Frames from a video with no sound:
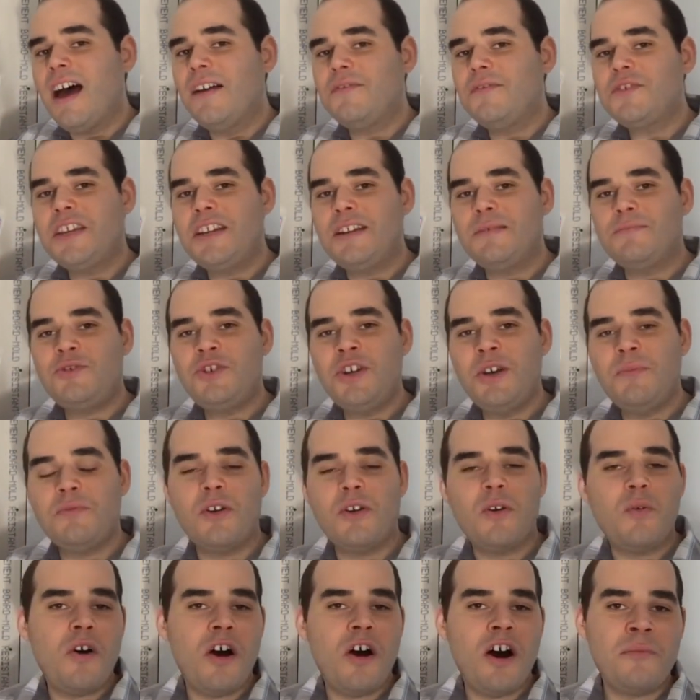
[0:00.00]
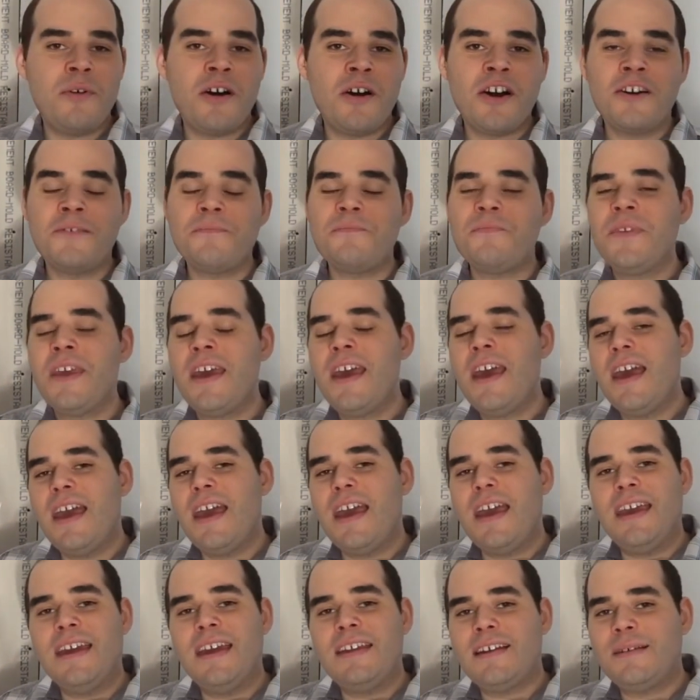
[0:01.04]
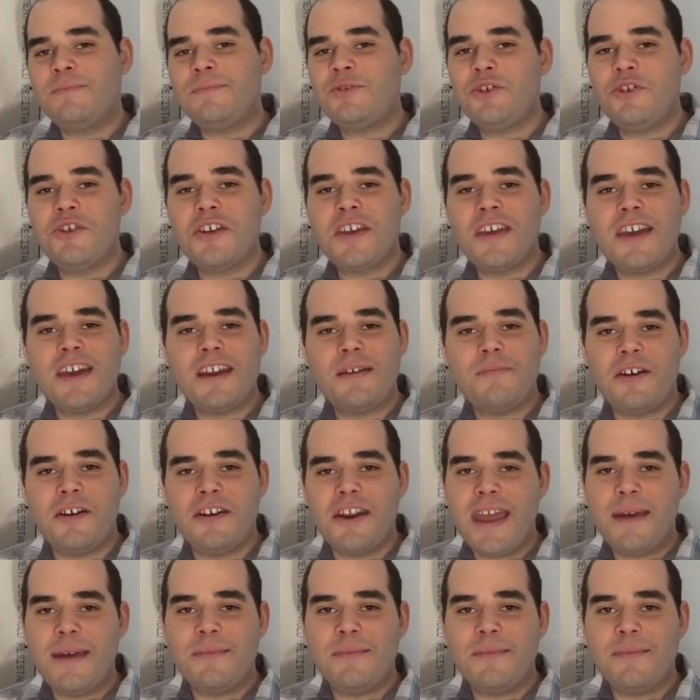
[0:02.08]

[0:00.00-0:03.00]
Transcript: I've seen them cheaper at Walmart, and I'm sure you can get them on